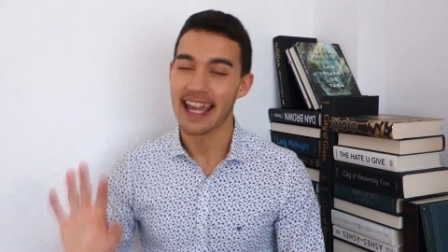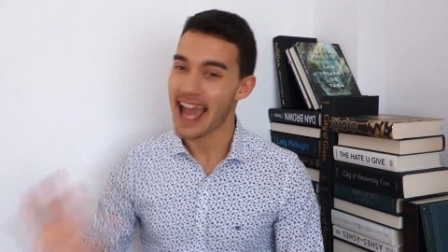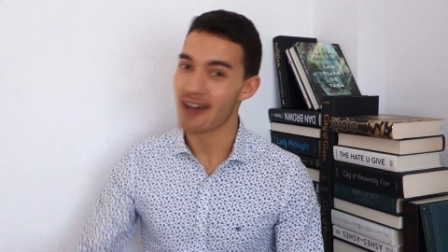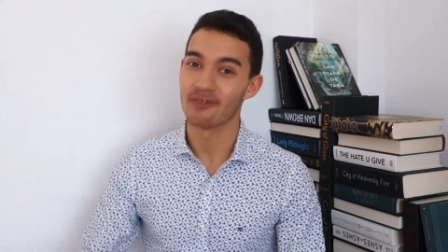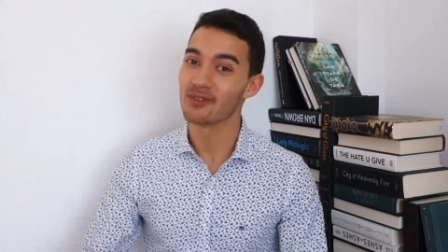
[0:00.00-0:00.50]
I
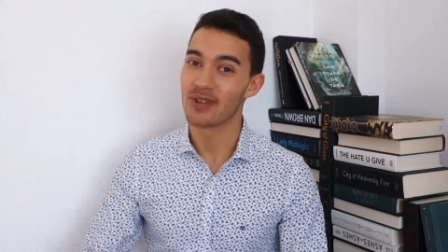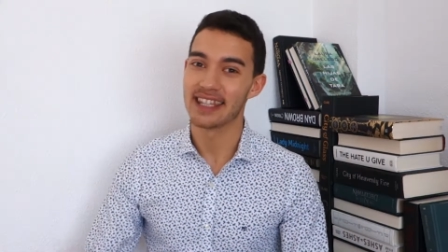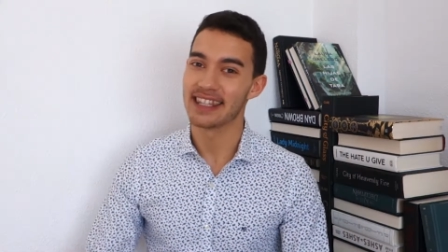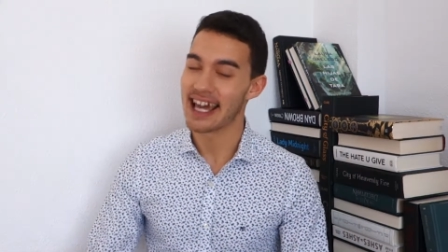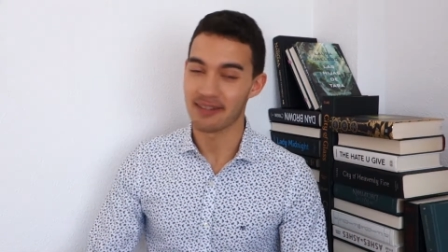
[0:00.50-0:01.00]
haven't
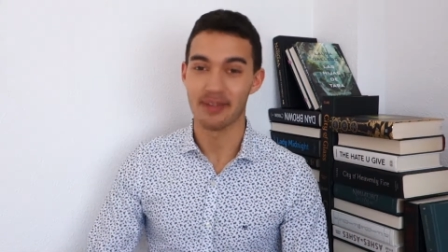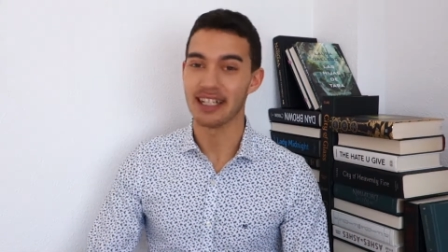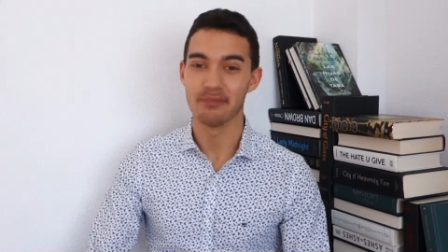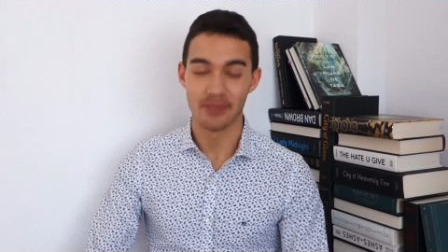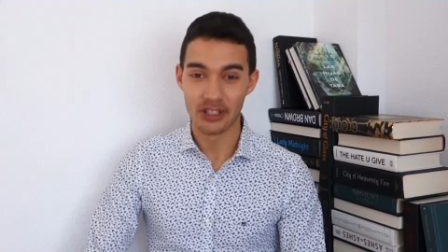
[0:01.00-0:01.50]
read that
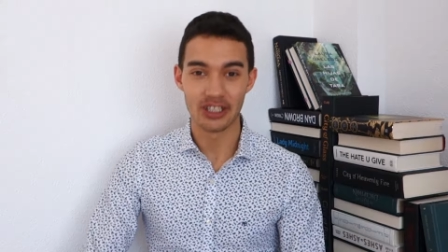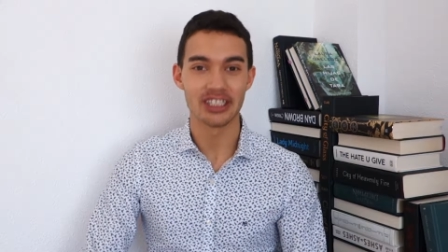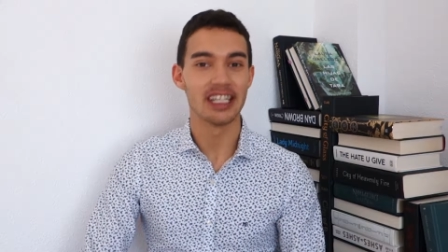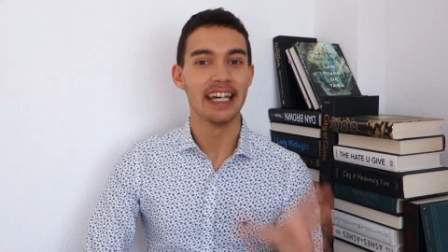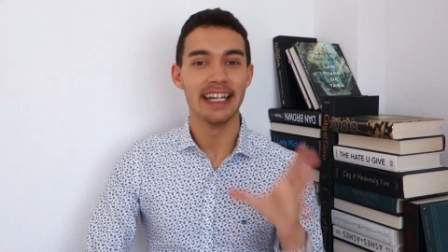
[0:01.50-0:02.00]
many
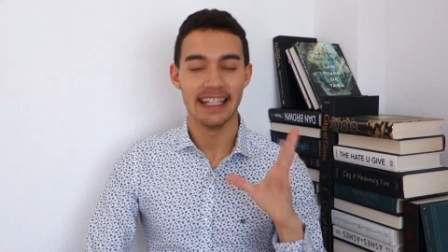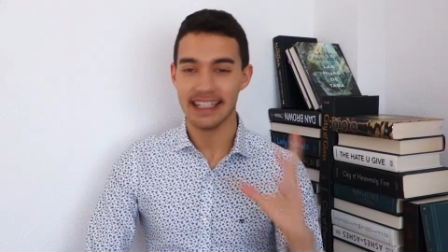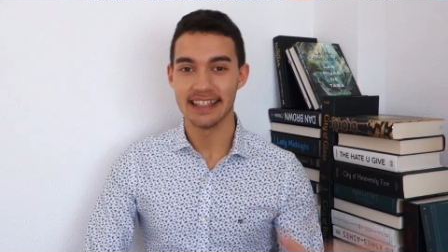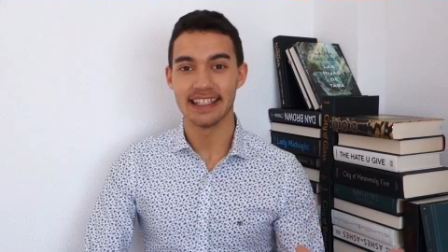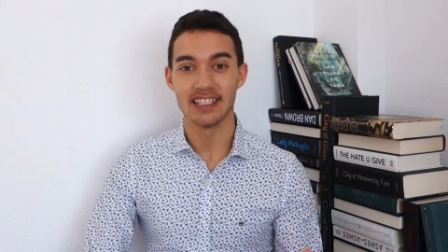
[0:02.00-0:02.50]
books
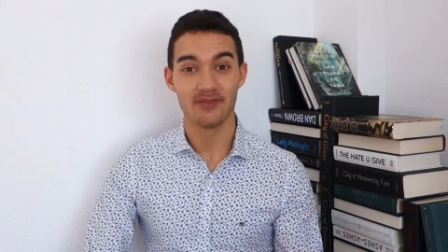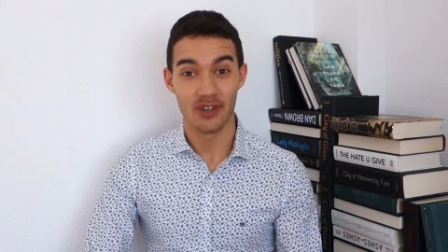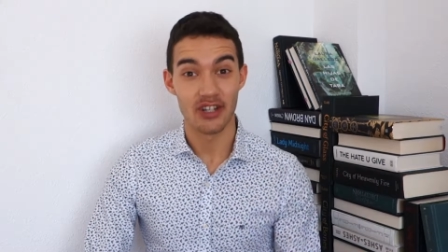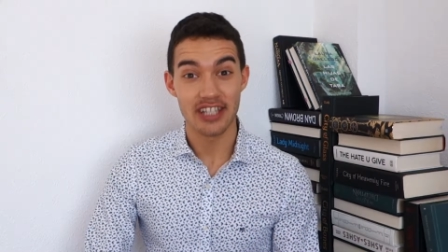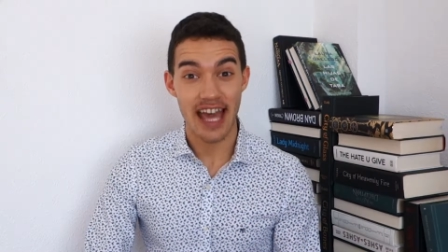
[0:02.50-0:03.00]
in this
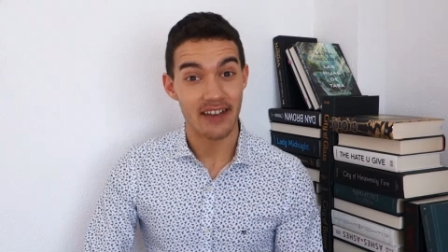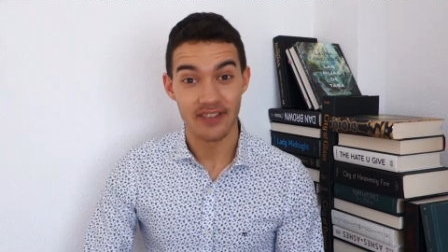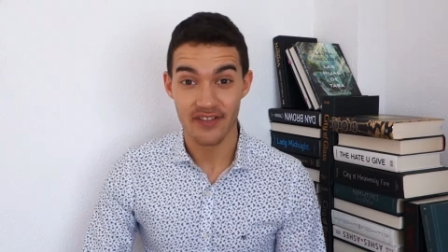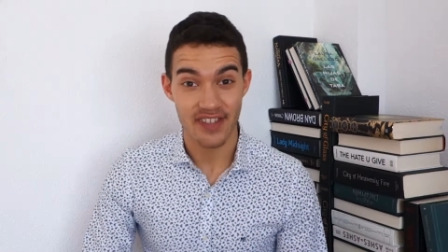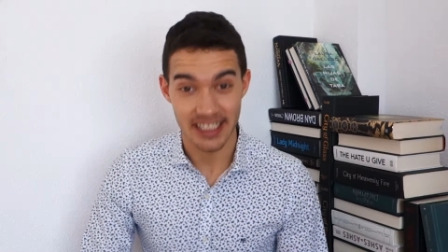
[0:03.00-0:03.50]
first
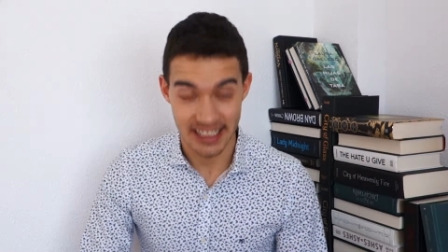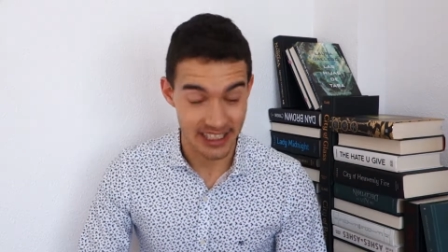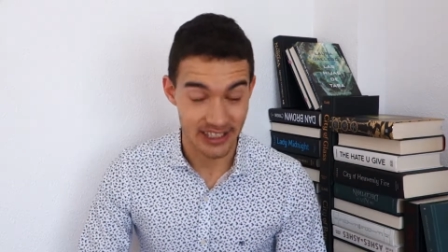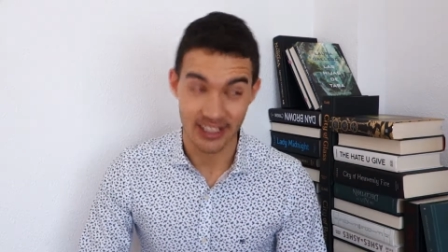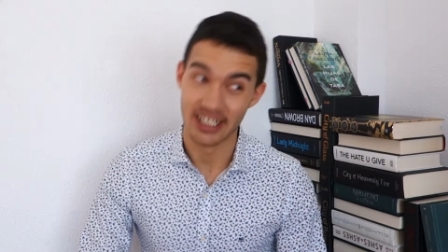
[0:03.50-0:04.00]
half of the
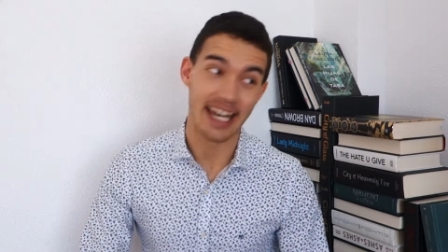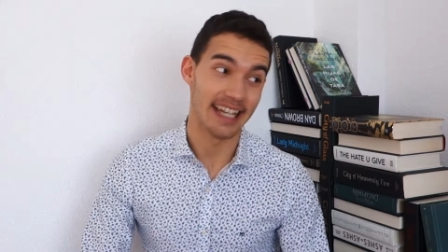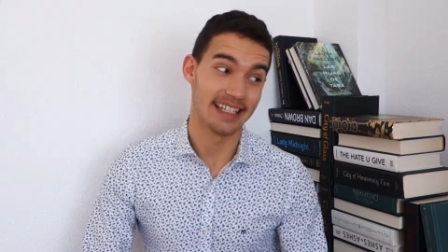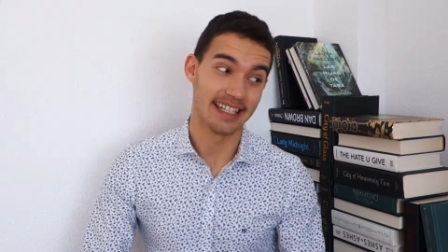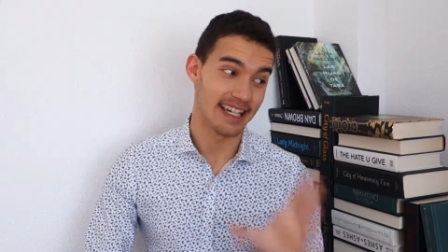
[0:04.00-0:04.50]
year
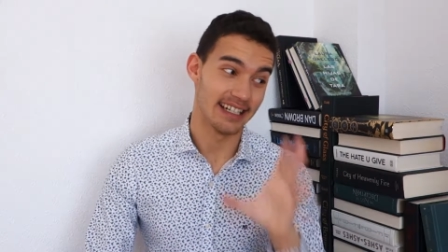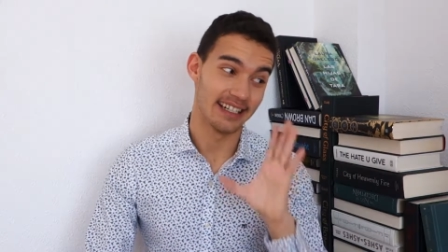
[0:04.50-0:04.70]
and